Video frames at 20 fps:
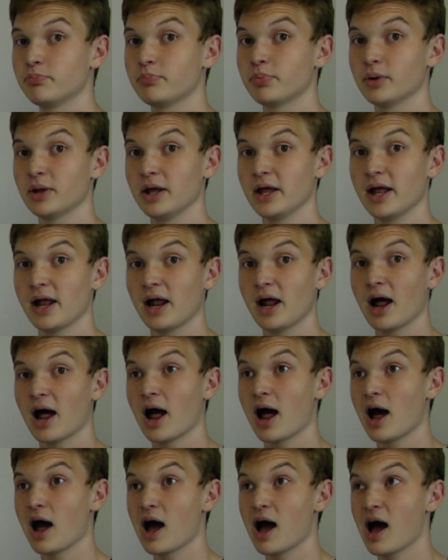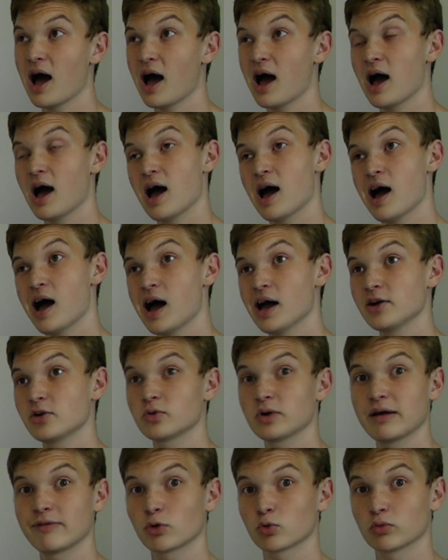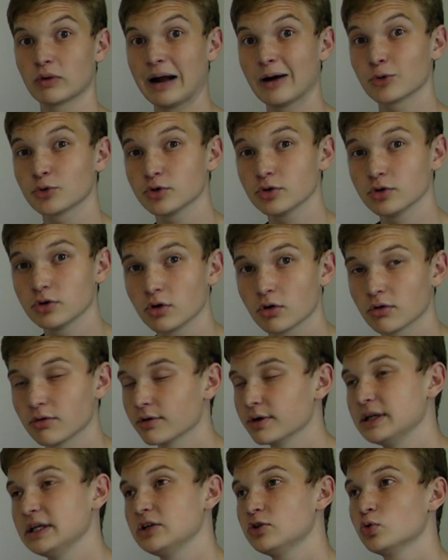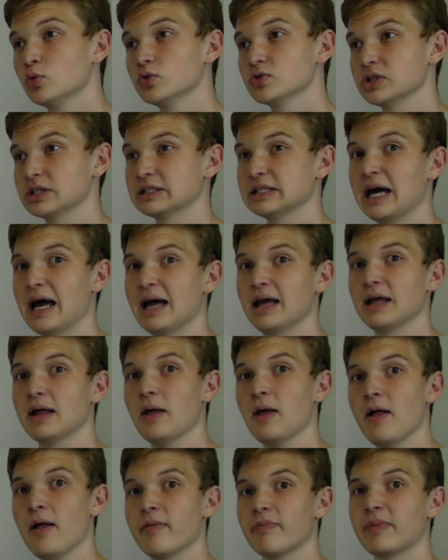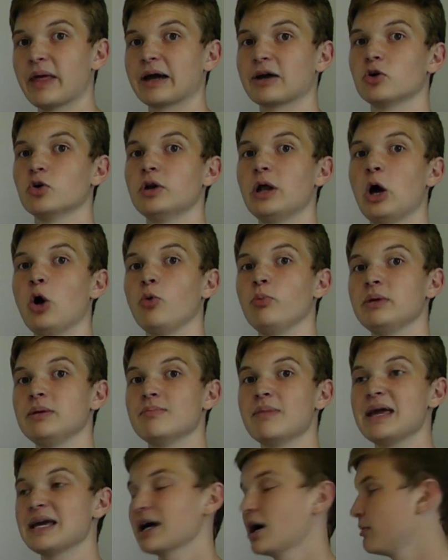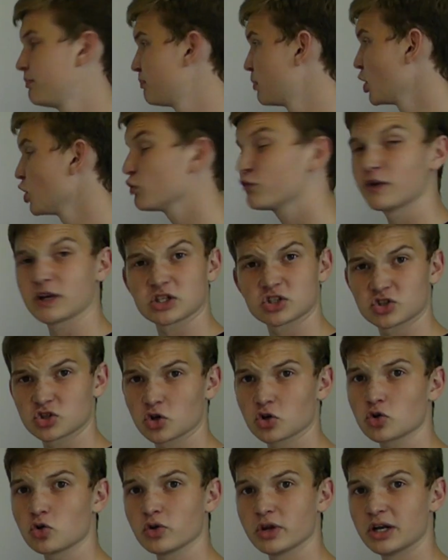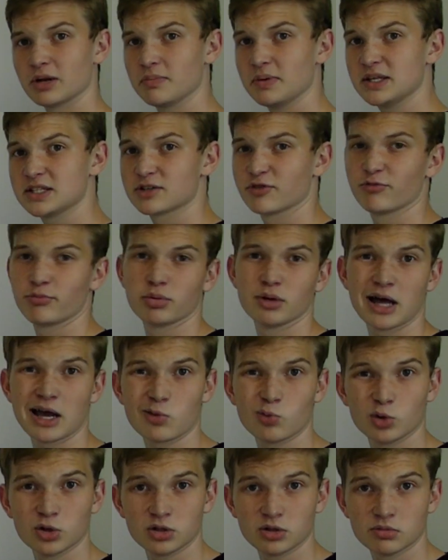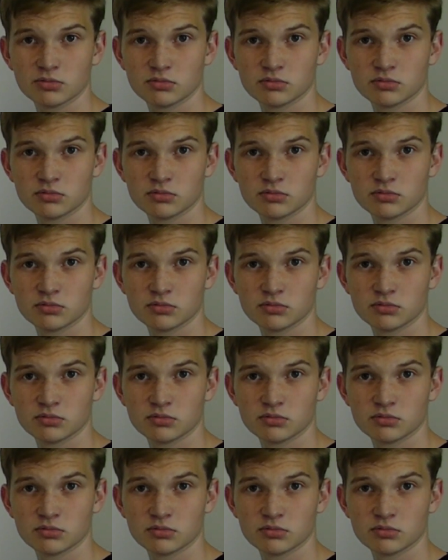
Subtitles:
but I don't have a router or any tools like that that could help me make a perfect circle in a piece of plywood.